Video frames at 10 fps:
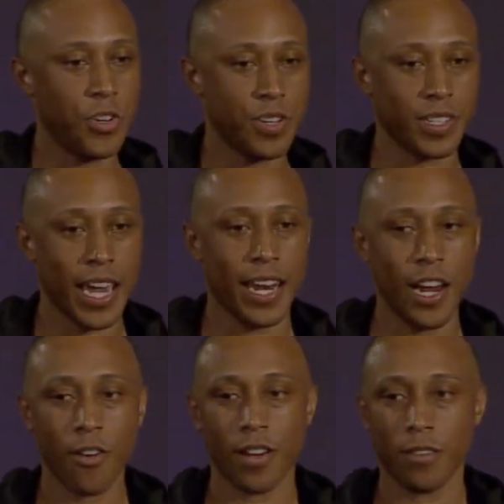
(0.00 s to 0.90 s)
You just can't
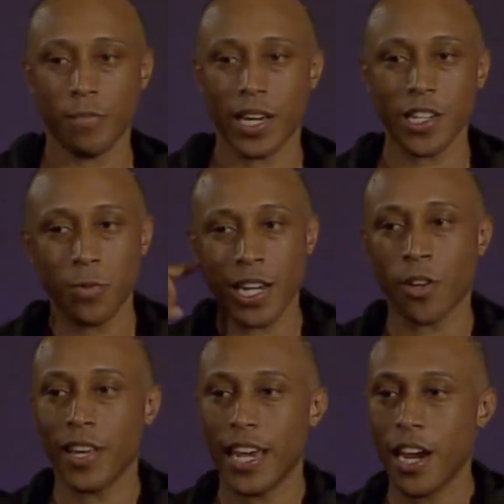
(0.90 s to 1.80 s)
hear it because we can
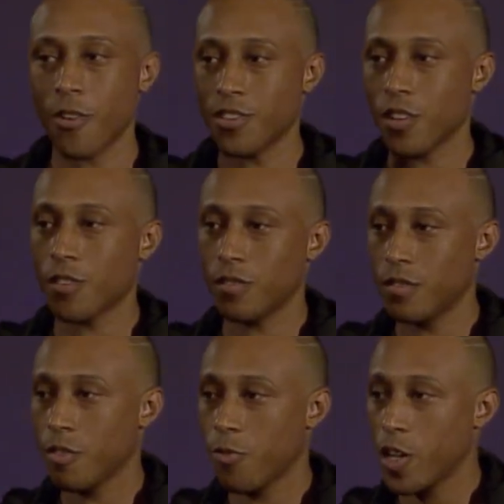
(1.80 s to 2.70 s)
only hear in certain
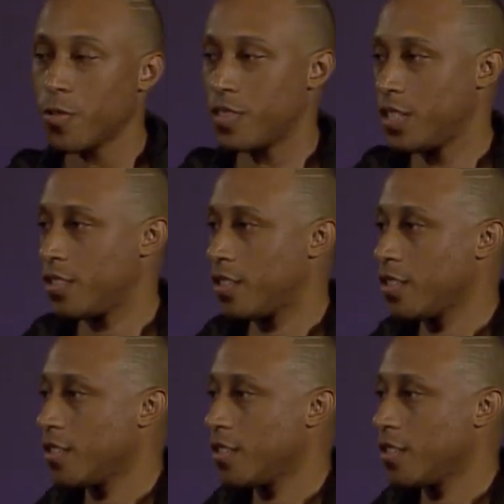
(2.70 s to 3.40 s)
frequencies.